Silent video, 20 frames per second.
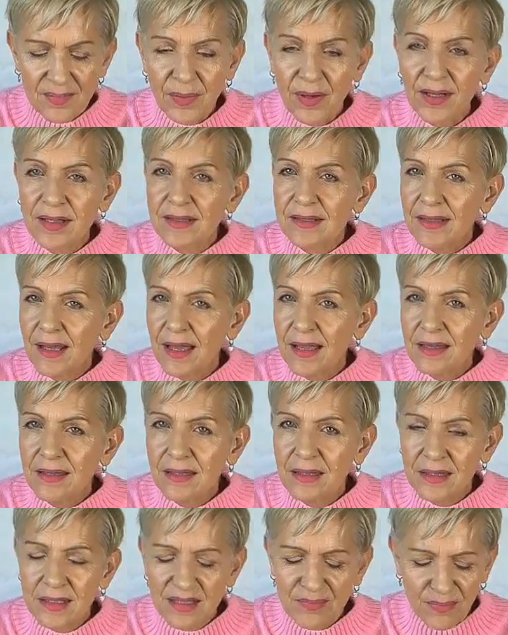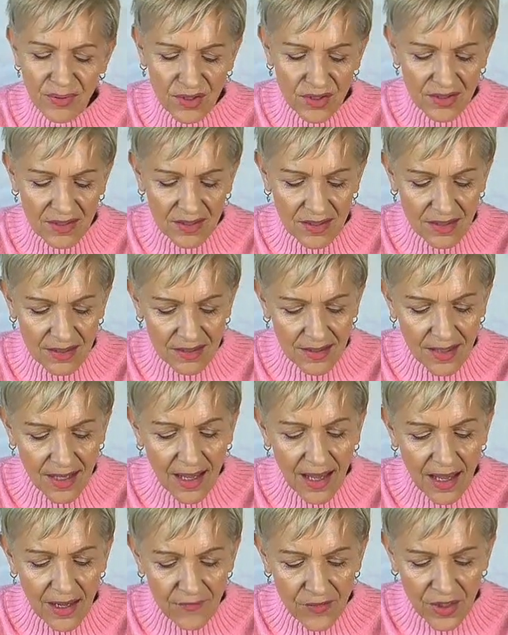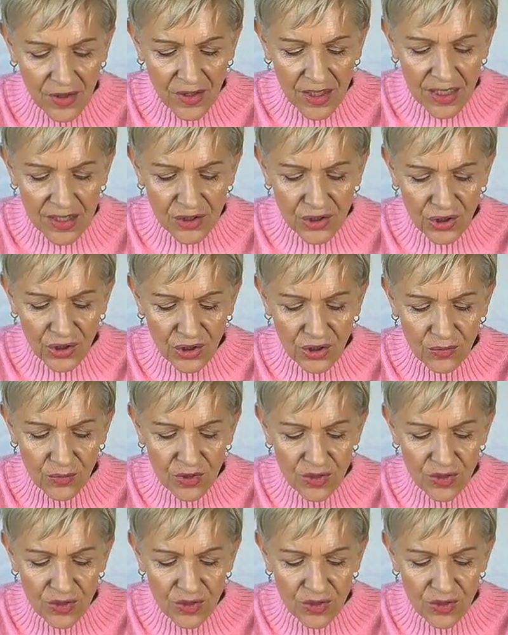by saying that this person is having their turn,